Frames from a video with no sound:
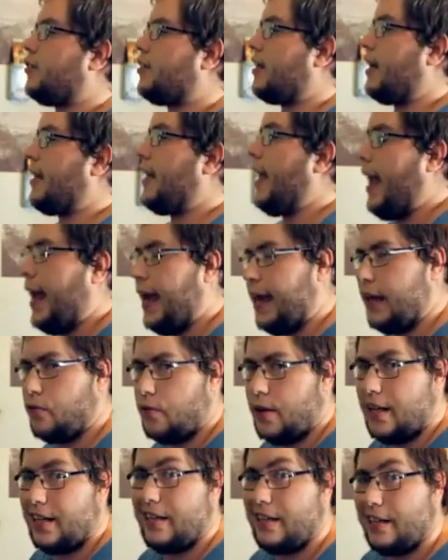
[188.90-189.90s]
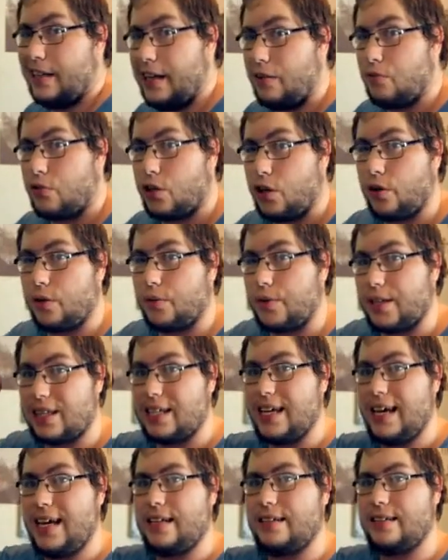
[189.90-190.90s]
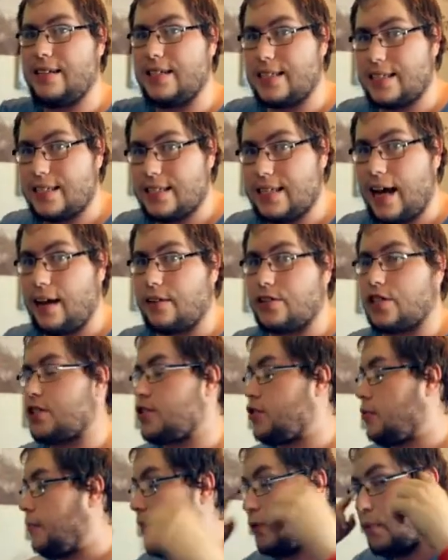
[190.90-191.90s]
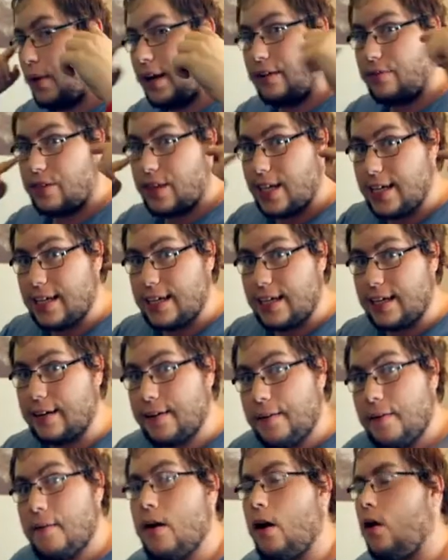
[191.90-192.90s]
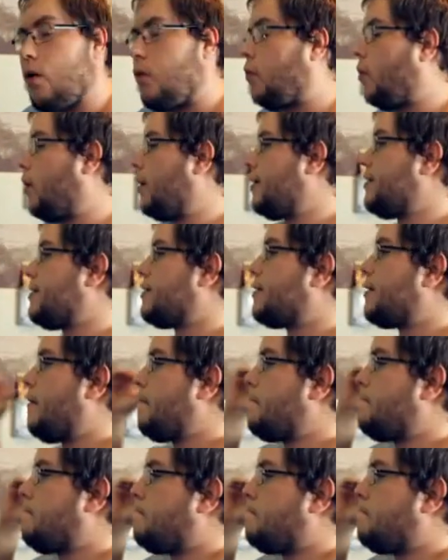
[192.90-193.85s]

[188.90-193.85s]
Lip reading: looked like handwritten. And again, we're going with nostalgic. So my way of thinking was,